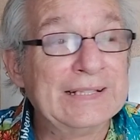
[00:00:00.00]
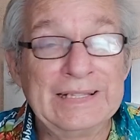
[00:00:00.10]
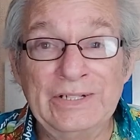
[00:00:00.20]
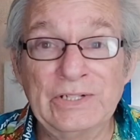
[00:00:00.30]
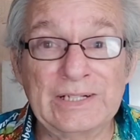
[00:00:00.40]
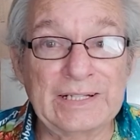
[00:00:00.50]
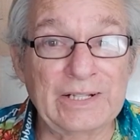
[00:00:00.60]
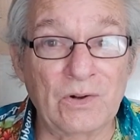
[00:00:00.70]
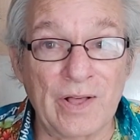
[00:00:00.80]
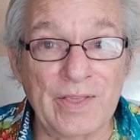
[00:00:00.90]
Then you got to
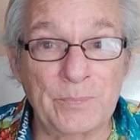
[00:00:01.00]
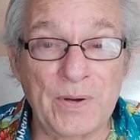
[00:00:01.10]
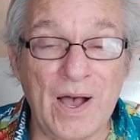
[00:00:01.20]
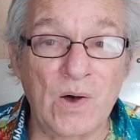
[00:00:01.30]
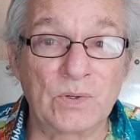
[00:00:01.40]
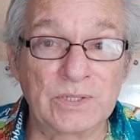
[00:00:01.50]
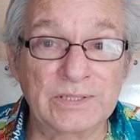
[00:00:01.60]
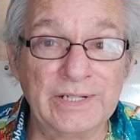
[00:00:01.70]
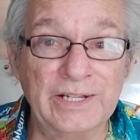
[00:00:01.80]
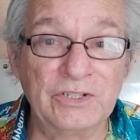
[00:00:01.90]
get all that
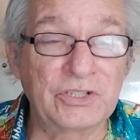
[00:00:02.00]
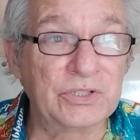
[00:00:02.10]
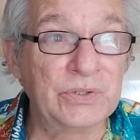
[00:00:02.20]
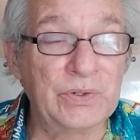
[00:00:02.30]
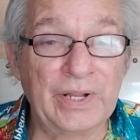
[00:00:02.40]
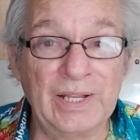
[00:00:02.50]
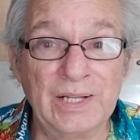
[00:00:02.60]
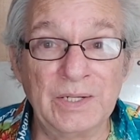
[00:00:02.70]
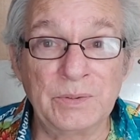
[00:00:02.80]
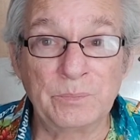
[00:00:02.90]
power into
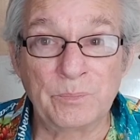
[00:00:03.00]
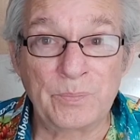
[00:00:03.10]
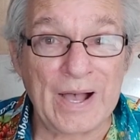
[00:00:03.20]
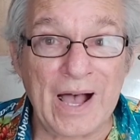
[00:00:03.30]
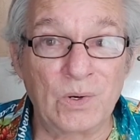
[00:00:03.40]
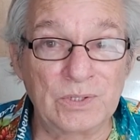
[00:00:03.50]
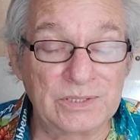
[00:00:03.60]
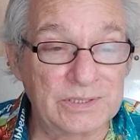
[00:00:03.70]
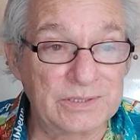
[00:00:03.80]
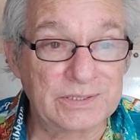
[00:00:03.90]
a
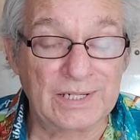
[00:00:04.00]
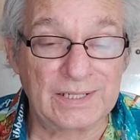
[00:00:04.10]
power